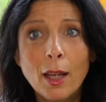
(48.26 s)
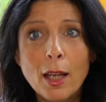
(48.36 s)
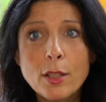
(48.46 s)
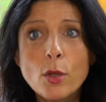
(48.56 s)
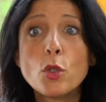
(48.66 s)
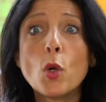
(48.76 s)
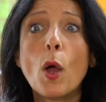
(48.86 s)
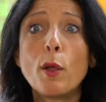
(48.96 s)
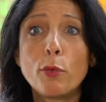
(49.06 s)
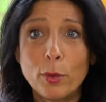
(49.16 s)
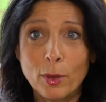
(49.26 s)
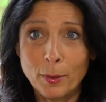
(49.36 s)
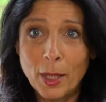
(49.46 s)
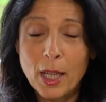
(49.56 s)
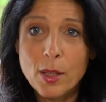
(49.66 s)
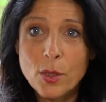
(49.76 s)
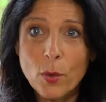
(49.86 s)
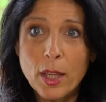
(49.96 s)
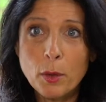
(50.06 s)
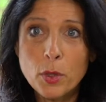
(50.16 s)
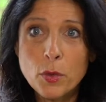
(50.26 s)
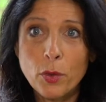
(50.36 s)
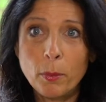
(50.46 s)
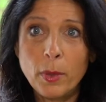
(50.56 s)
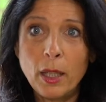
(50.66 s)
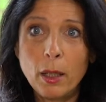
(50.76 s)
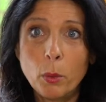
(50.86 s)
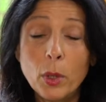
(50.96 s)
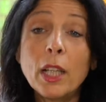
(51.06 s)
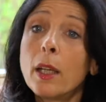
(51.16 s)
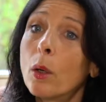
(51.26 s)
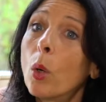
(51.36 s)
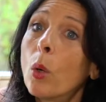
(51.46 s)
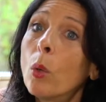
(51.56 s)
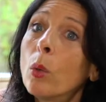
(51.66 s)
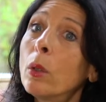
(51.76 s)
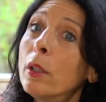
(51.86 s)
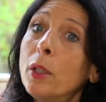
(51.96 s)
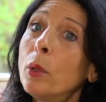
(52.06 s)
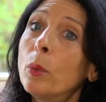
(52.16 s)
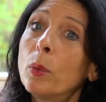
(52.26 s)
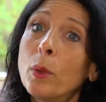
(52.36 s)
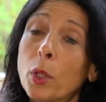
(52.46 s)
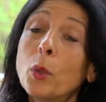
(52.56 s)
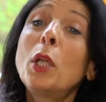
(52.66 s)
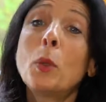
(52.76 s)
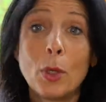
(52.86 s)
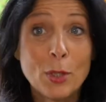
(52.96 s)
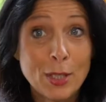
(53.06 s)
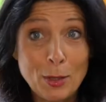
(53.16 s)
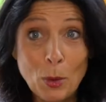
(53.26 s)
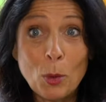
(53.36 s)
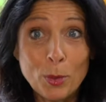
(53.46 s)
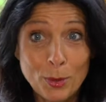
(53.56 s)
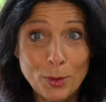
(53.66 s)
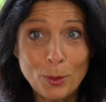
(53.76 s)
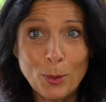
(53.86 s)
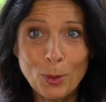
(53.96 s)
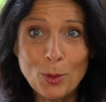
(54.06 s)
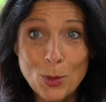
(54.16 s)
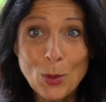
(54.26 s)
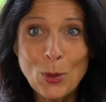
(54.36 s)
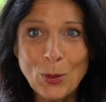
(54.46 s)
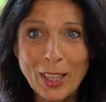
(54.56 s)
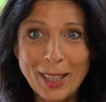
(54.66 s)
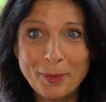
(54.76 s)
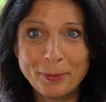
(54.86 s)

and so joyful. So that was for me really a whole new universe that opened through Suyogi.